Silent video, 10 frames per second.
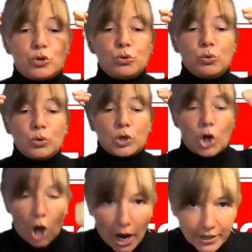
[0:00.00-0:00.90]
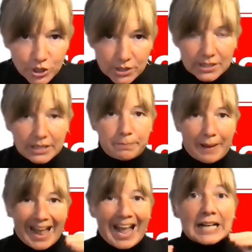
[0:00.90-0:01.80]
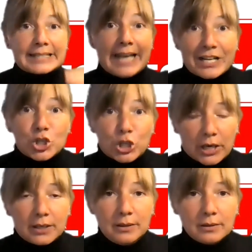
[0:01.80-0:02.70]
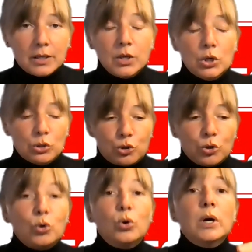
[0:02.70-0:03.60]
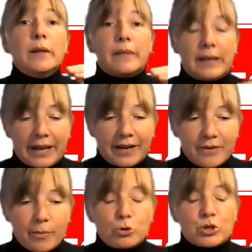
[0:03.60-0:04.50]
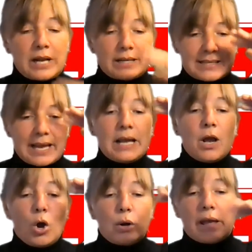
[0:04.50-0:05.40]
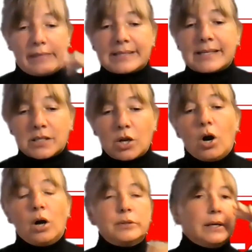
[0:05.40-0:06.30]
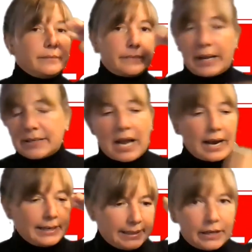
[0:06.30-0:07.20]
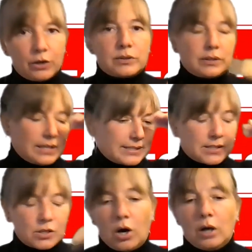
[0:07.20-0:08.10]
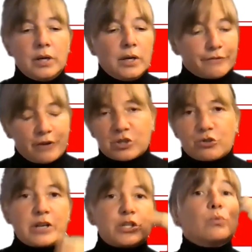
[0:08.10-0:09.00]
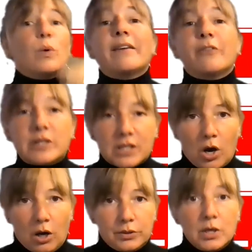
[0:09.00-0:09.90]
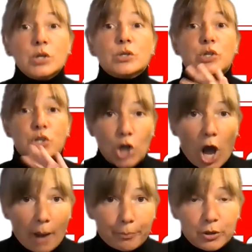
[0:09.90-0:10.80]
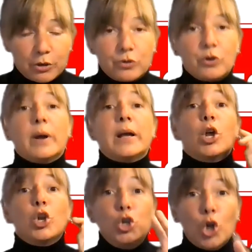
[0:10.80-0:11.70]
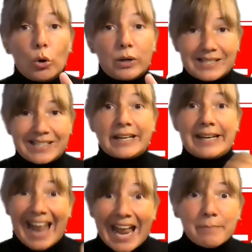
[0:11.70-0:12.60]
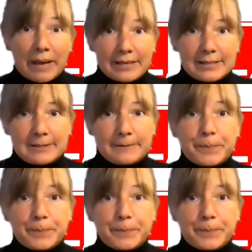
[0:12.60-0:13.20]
to consciously pay attention to the negative emotion and say, okay, this is called anxiety, guilt, this is called frustration, whatever it's called. Stop what you're doing, notice it, name it,